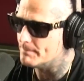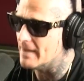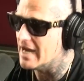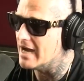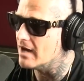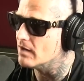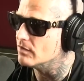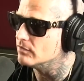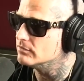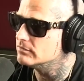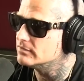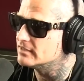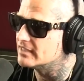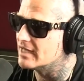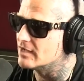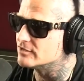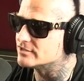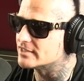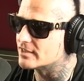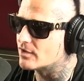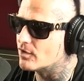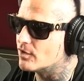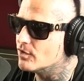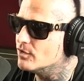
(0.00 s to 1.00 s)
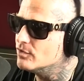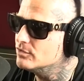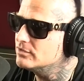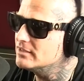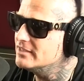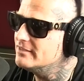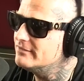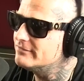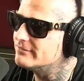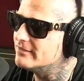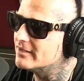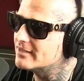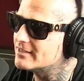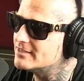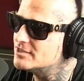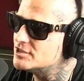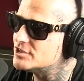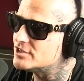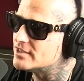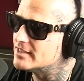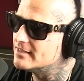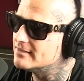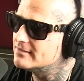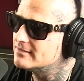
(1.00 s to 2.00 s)
Boom. Wow. And I was like, holy fucking
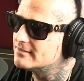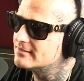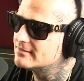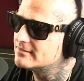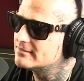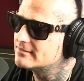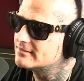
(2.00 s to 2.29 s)
shit.